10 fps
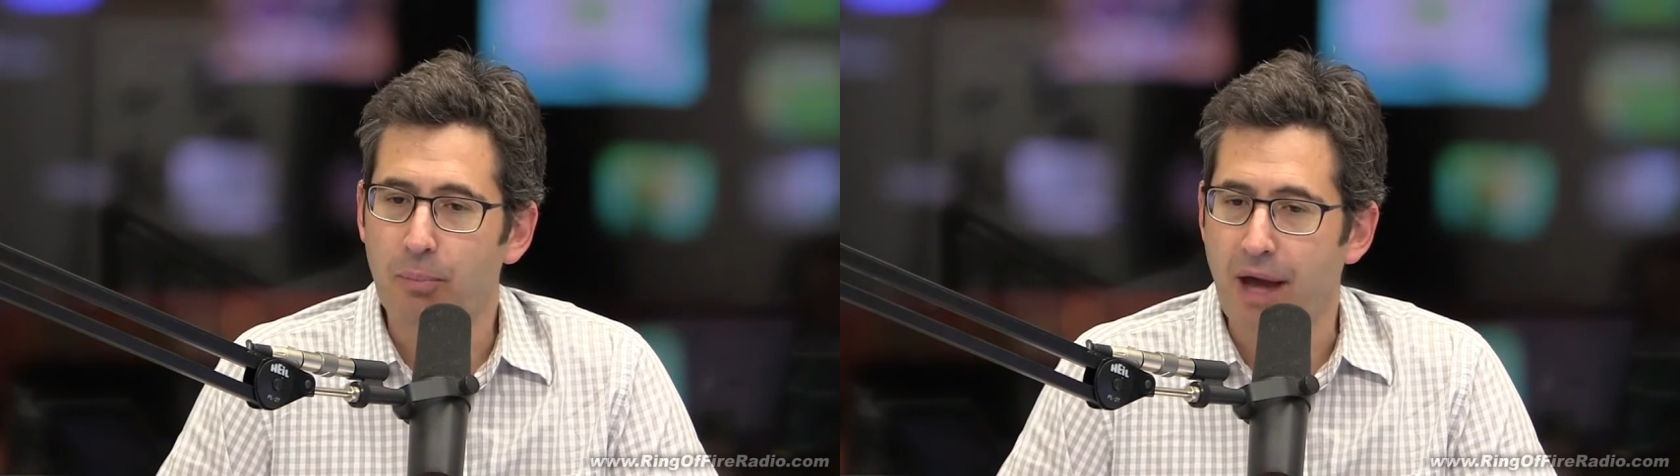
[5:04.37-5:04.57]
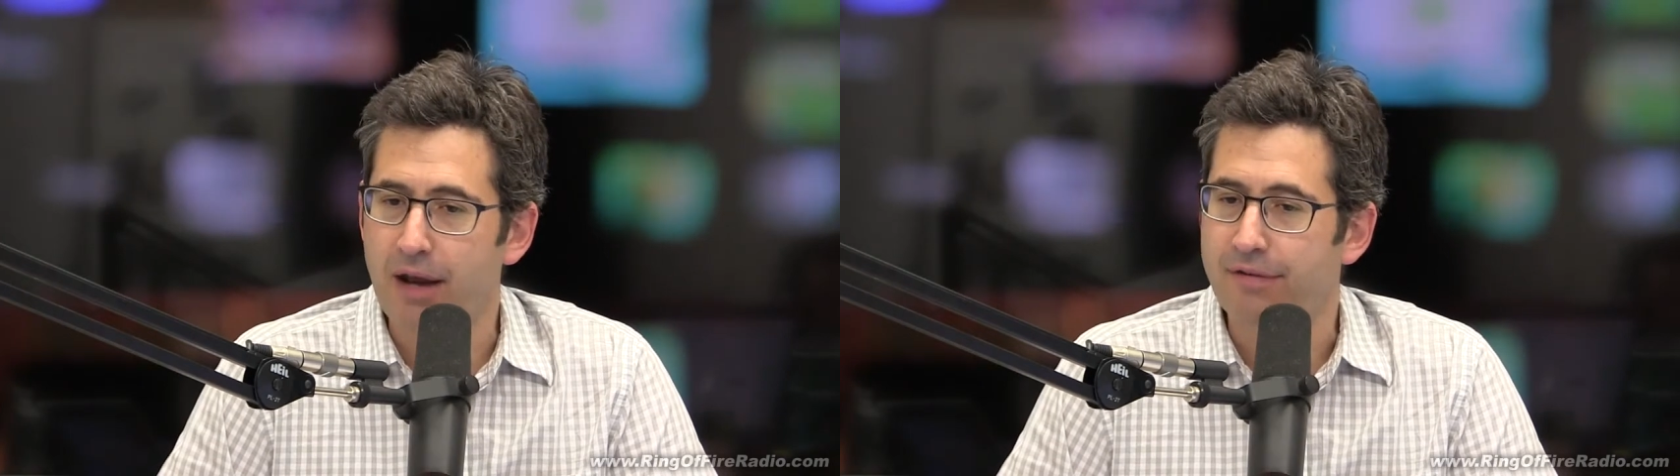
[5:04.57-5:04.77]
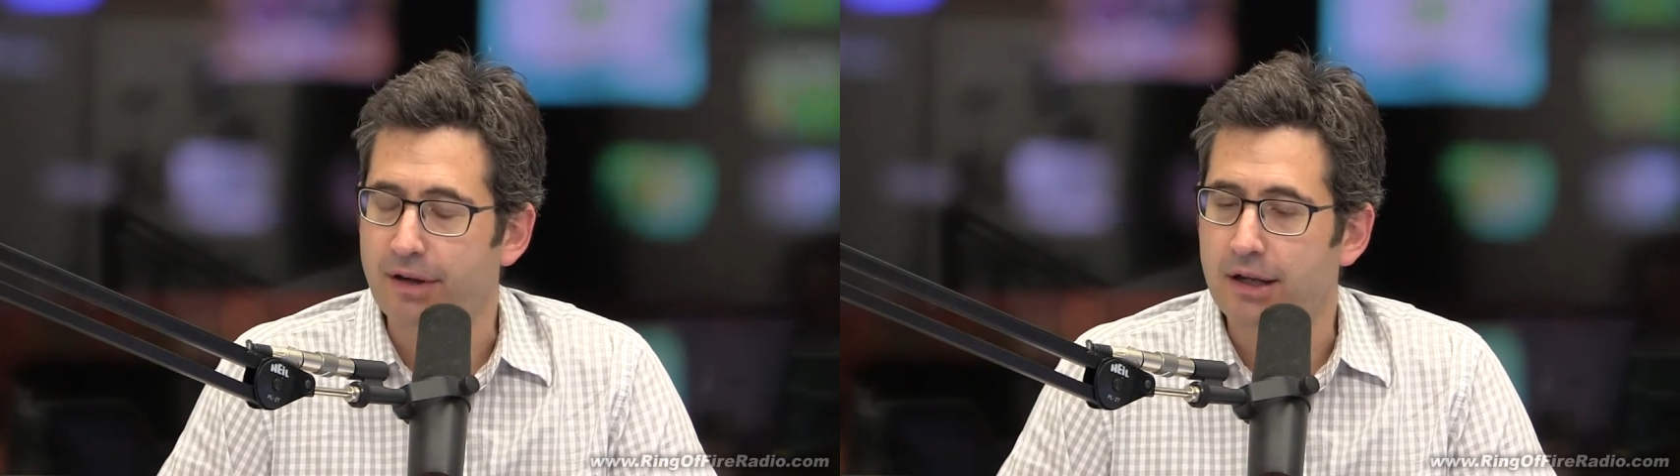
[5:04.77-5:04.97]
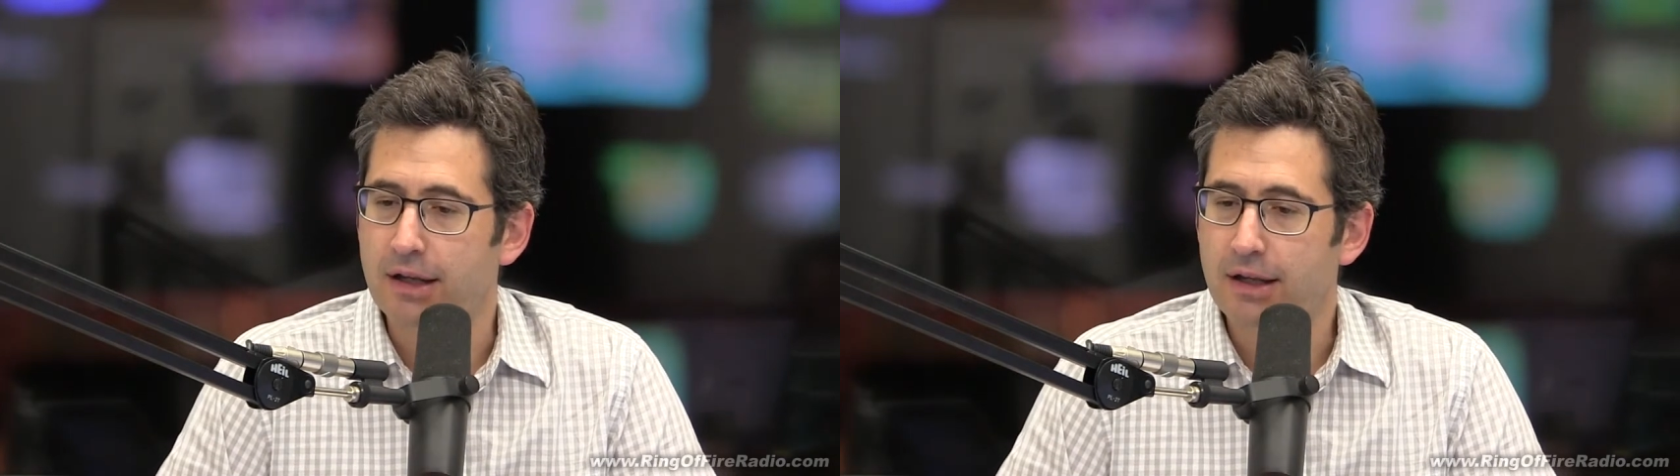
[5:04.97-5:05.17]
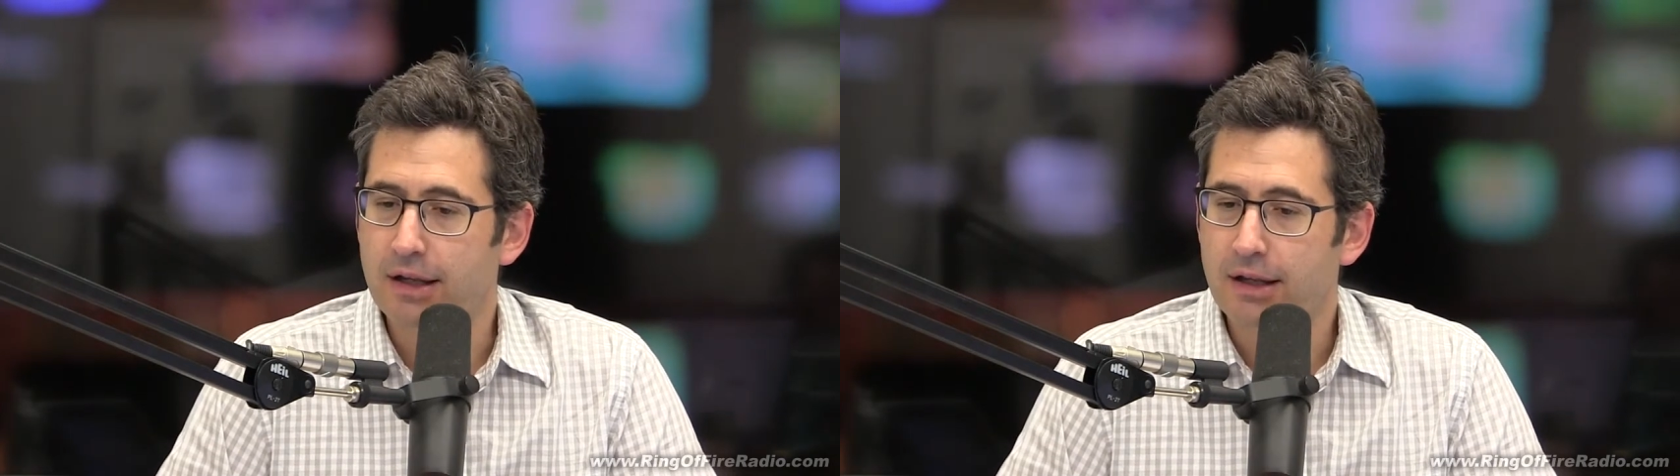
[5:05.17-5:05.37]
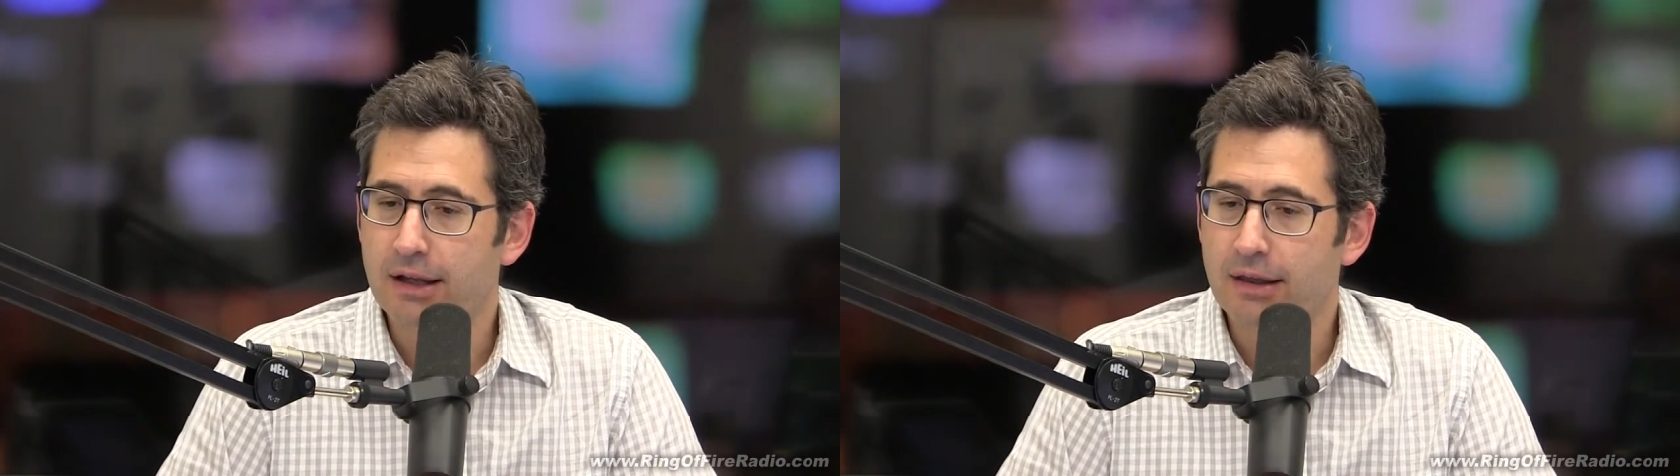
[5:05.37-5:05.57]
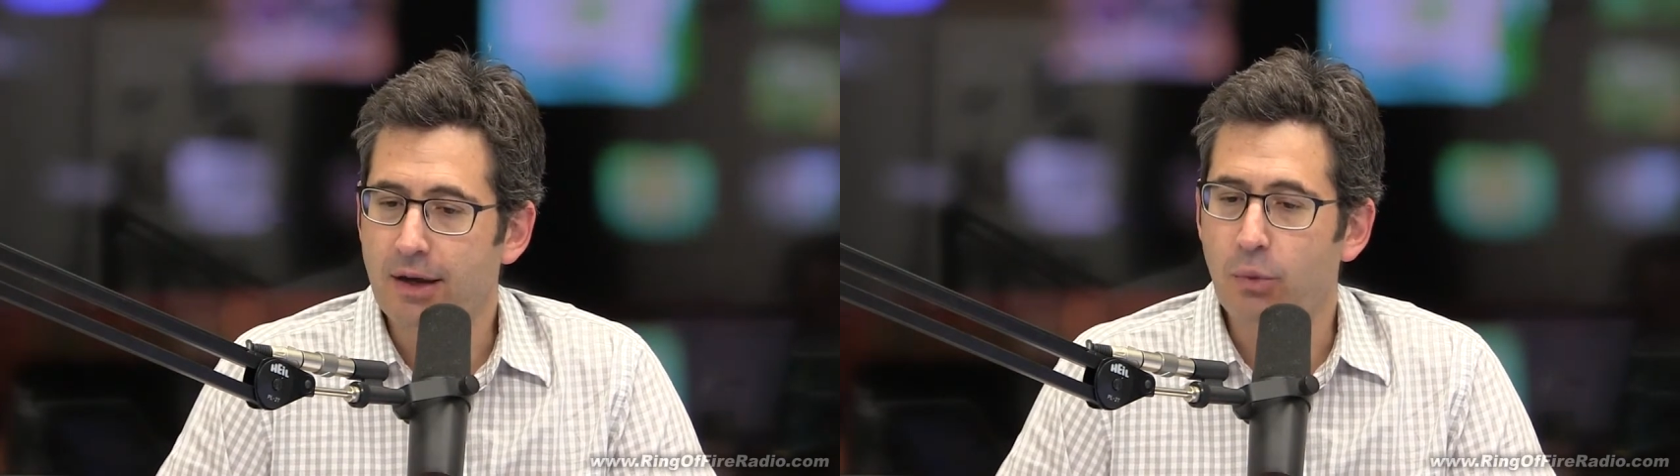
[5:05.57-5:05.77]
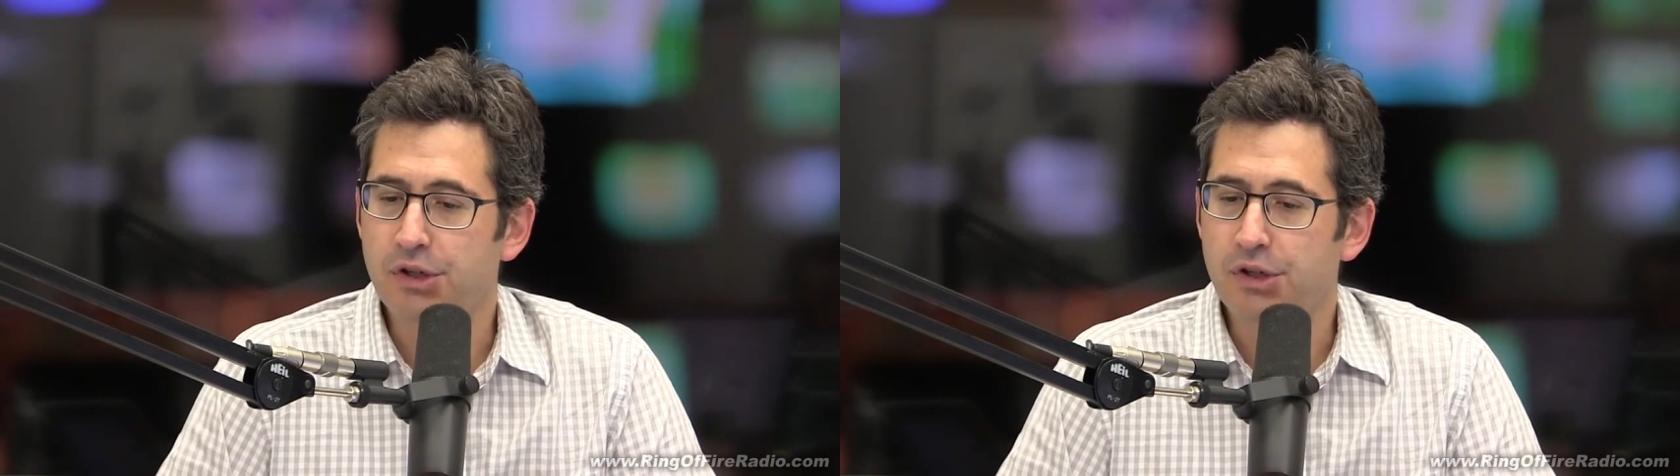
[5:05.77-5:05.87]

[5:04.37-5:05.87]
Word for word: benefit that